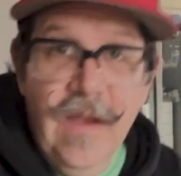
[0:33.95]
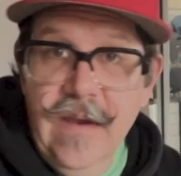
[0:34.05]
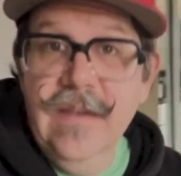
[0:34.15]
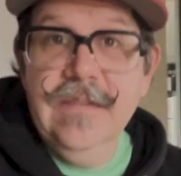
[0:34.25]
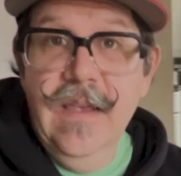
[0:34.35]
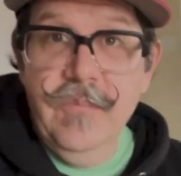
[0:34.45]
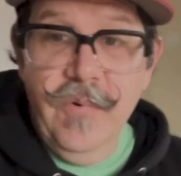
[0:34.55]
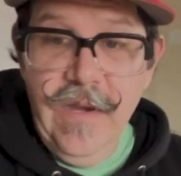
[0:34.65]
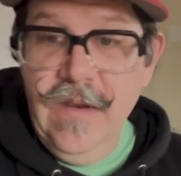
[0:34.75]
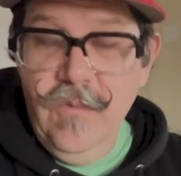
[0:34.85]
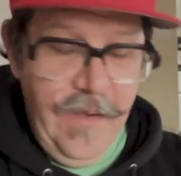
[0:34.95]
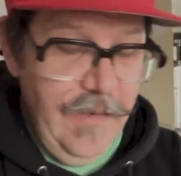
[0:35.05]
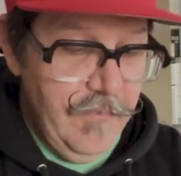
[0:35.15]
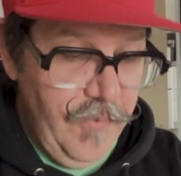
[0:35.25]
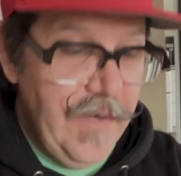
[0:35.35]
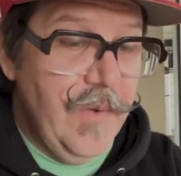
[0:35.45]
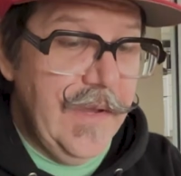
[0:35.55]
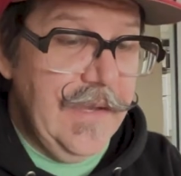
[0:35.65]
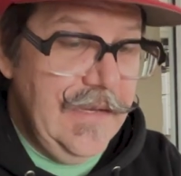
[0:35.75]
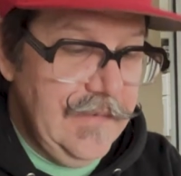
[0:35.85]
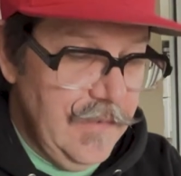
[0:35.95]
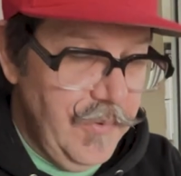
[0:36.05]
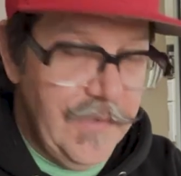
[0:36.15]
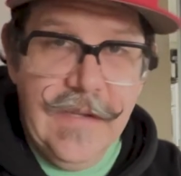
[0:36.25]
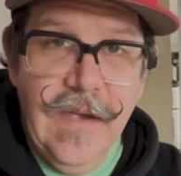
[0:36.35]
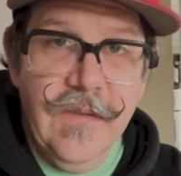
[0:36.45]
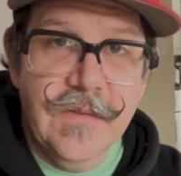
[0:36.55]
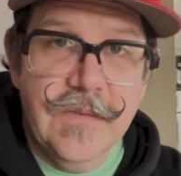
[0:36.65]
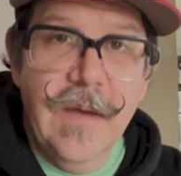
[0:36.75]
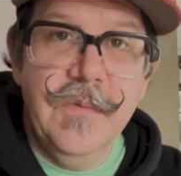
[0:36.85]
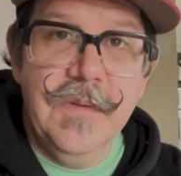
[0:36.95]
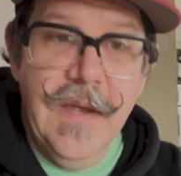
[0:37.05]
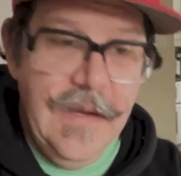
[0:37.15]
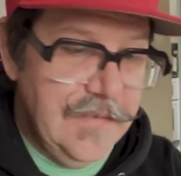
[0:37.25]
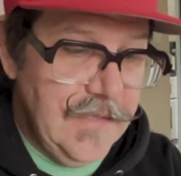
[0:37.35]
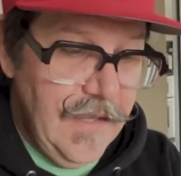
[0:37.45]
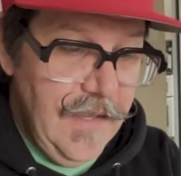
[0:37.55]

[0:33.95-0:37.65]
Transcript: Like I said, pretty quick and easy to put together. So that was nice.